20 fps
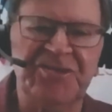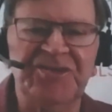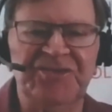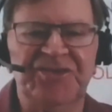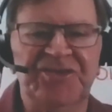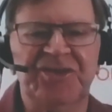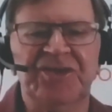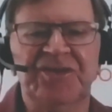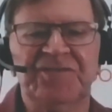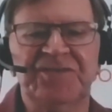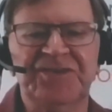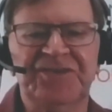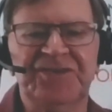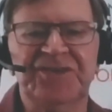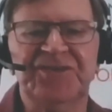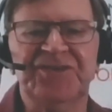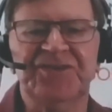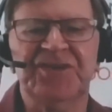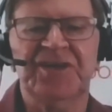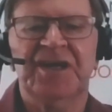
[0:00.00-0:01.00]

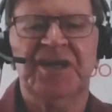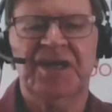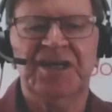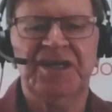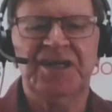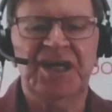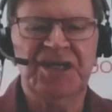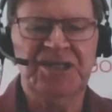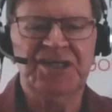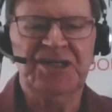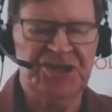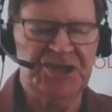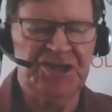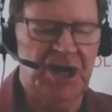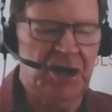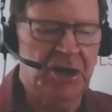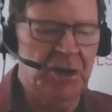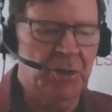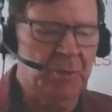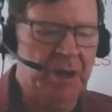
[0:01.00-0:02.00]
Services Need to
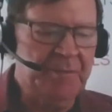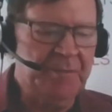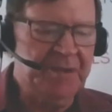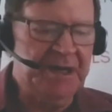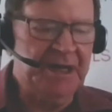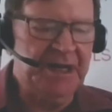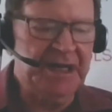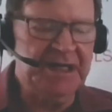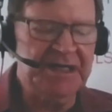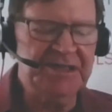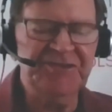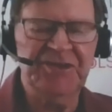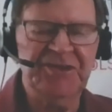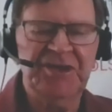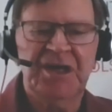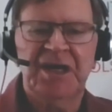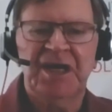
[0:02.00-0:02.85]
Know webinars